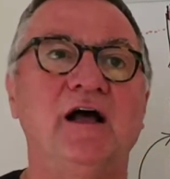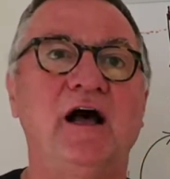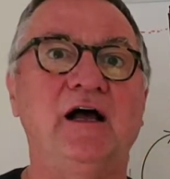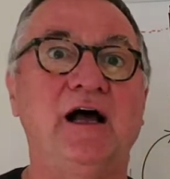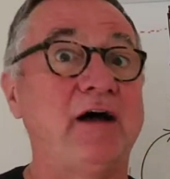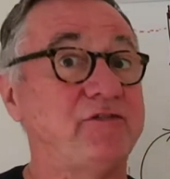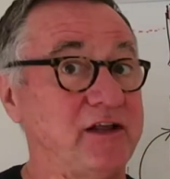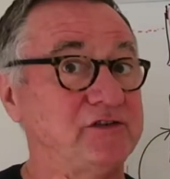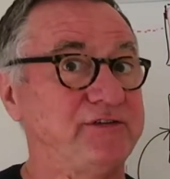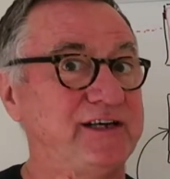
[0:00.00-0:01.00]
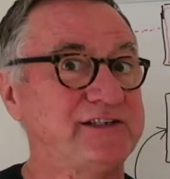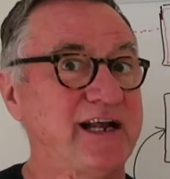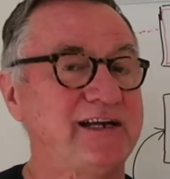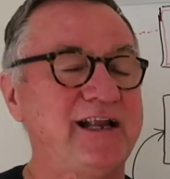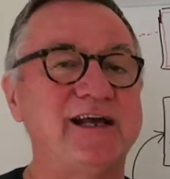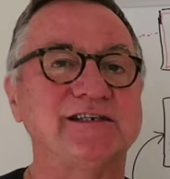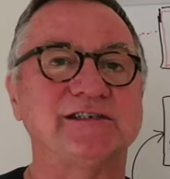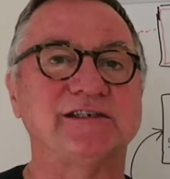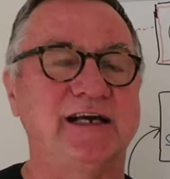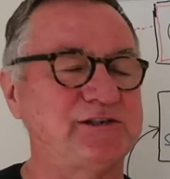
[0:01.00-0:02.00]
after those first 10
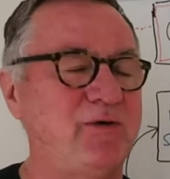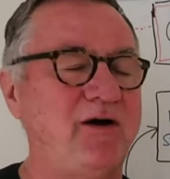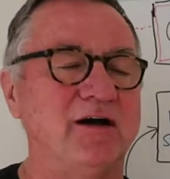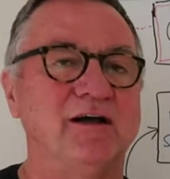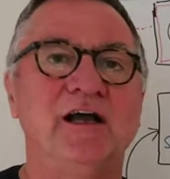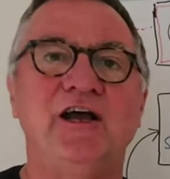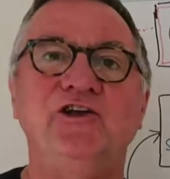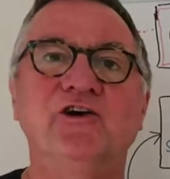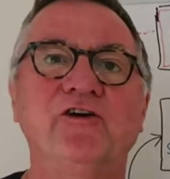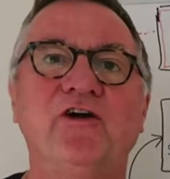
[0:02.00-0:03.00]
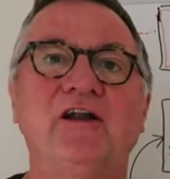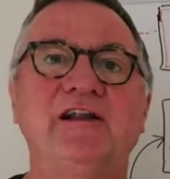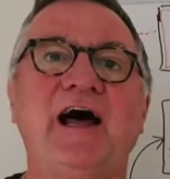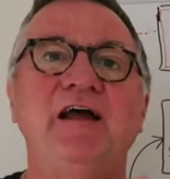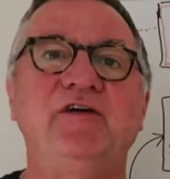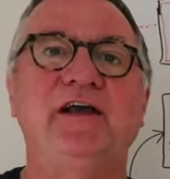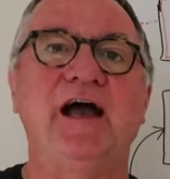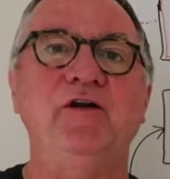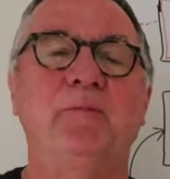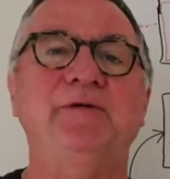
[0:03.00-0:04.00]
clicks, guess what? You're not live
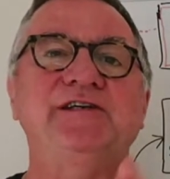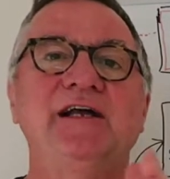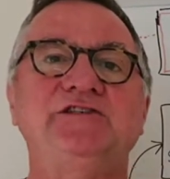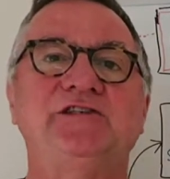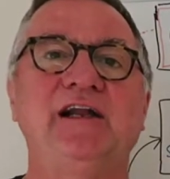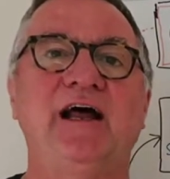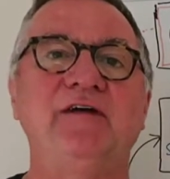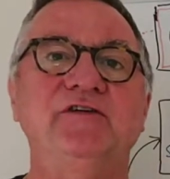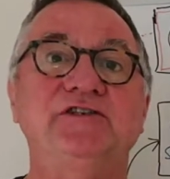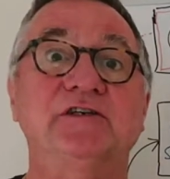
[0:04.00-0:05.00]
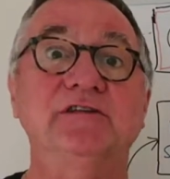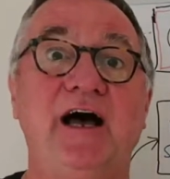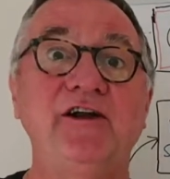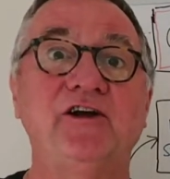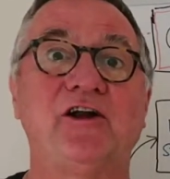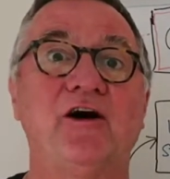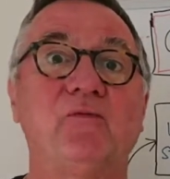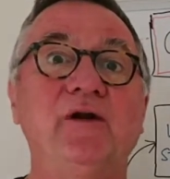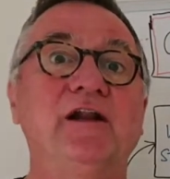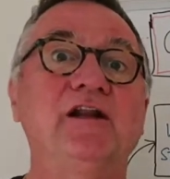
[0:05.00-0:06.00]
again, or potentially live, until 9 o'clock
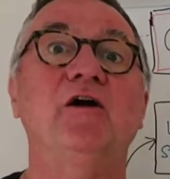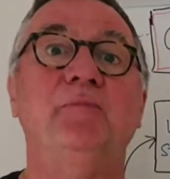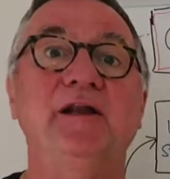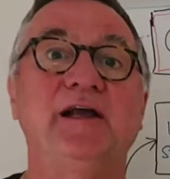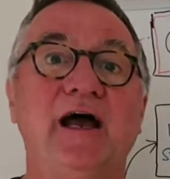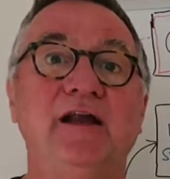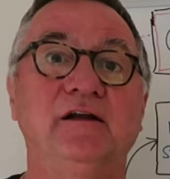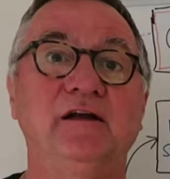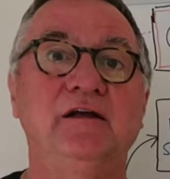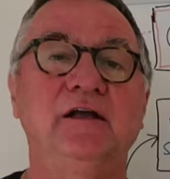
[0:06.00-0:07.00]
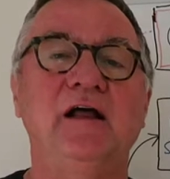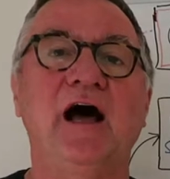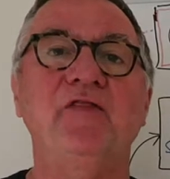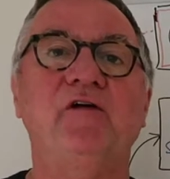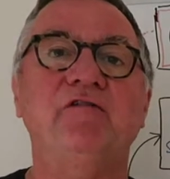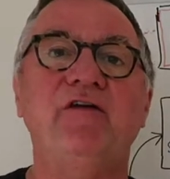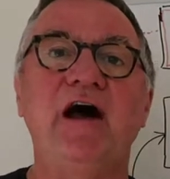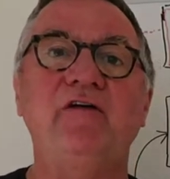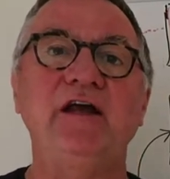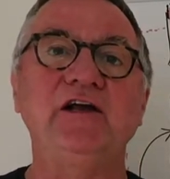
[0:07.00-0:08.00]
when it'll open again. And there are
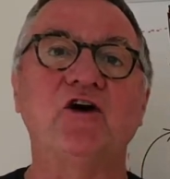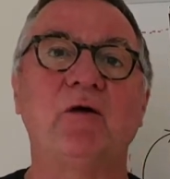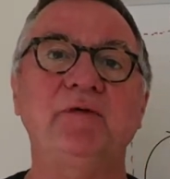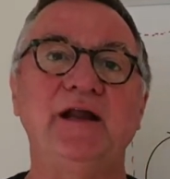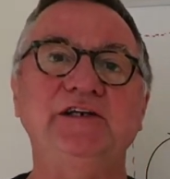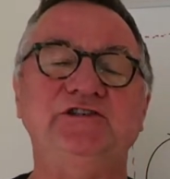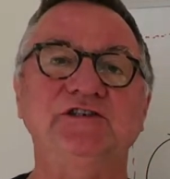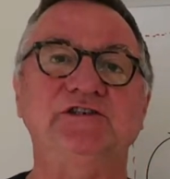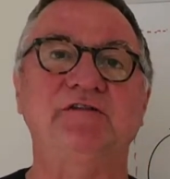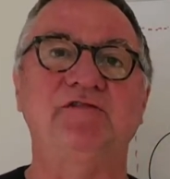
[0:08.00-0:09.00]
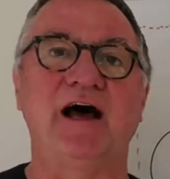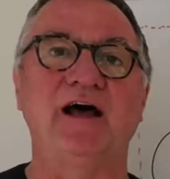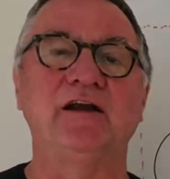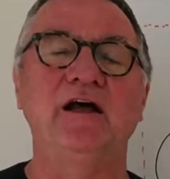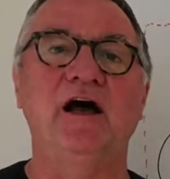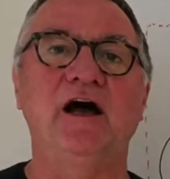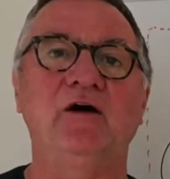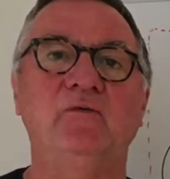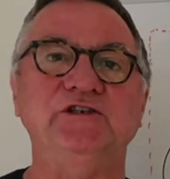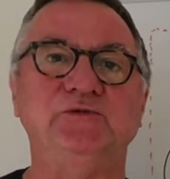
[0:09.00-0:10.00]
varying combinations of that,
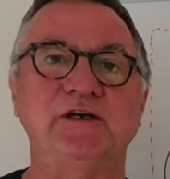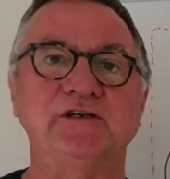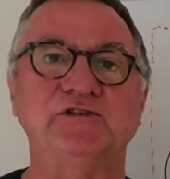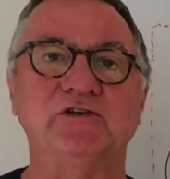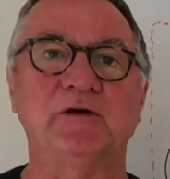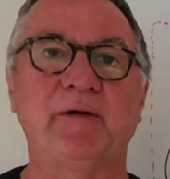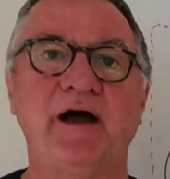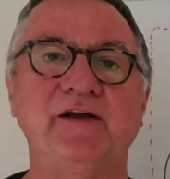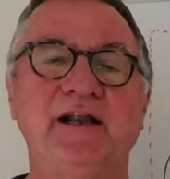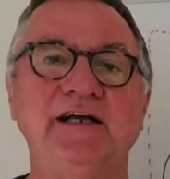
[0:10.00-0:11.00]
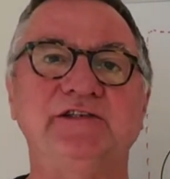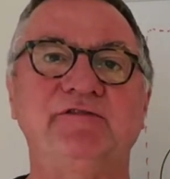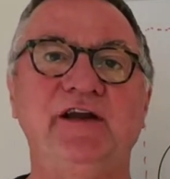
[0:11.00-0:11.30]
which we can talk about in a later